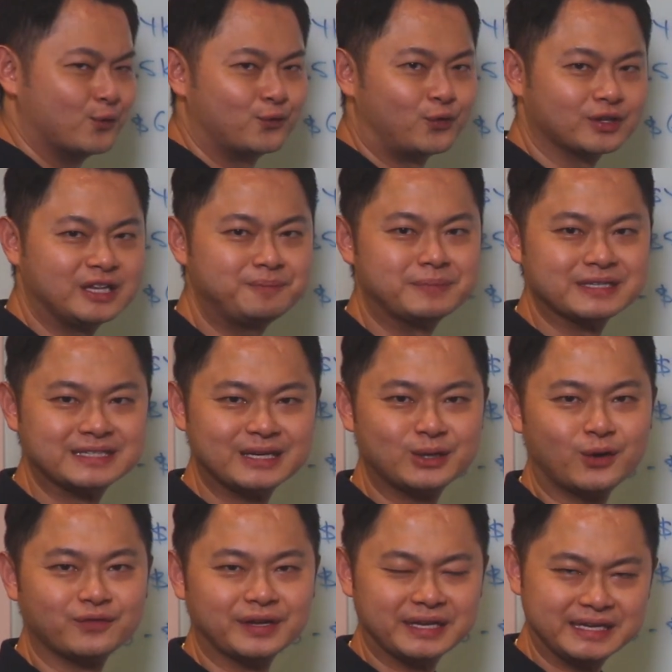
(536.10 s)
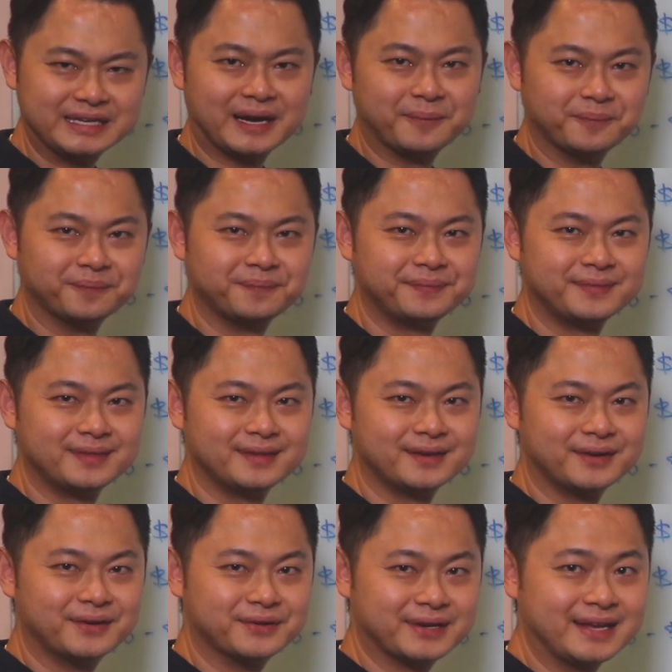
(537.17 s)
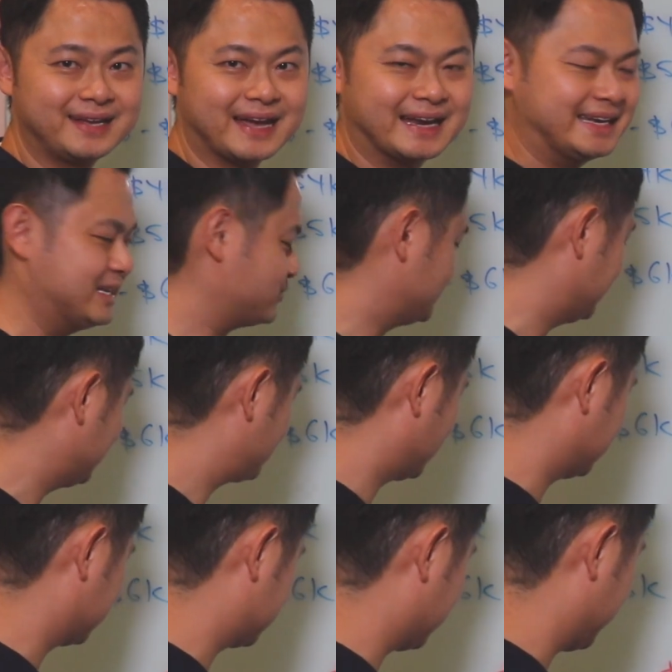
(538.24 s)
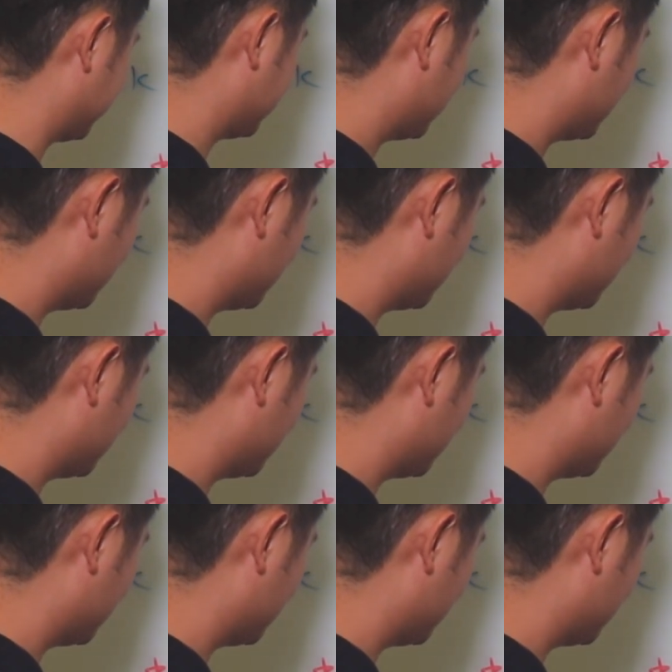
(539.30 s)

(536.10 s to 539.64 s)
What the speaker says: 40% of their income. Okay, and this will then translate